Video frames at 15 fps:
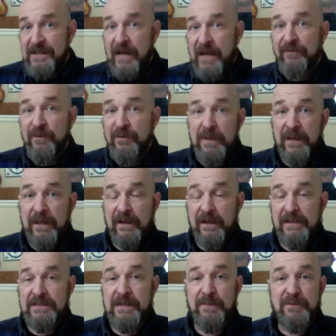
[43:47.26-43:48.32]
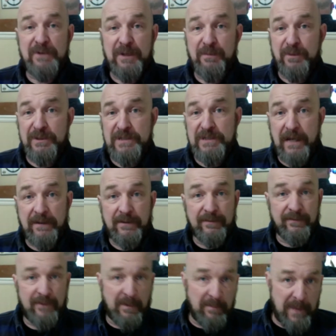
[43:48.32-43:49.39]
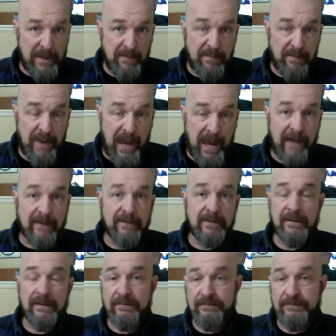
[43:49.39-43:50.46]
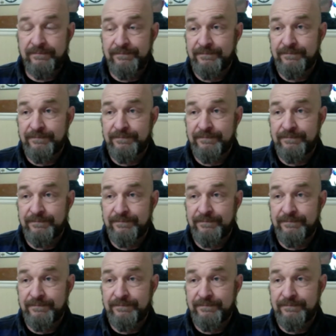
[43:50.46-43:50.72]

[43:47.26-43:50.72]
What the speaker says: from being exceptionally protective from impact and